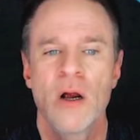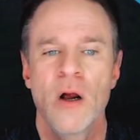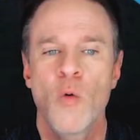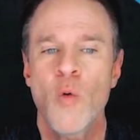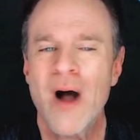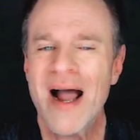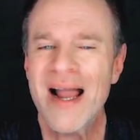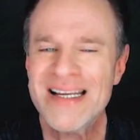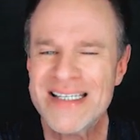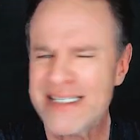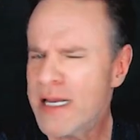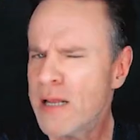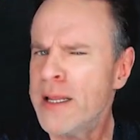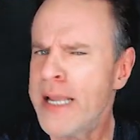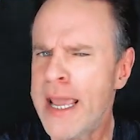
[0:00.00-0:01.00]
Why
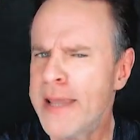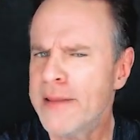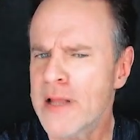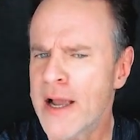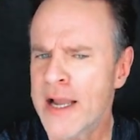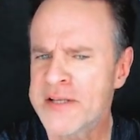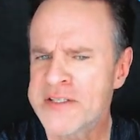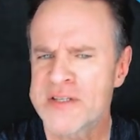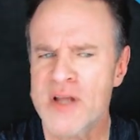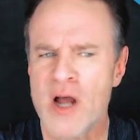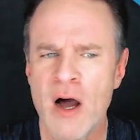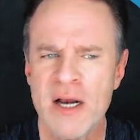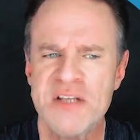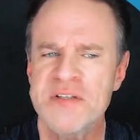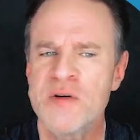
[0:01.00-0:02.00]
selling headlines is the
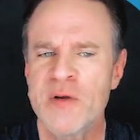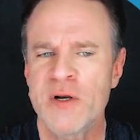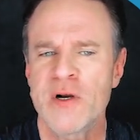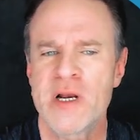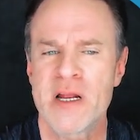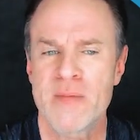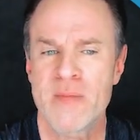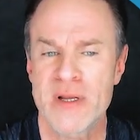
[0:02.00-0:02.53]
hottest new internet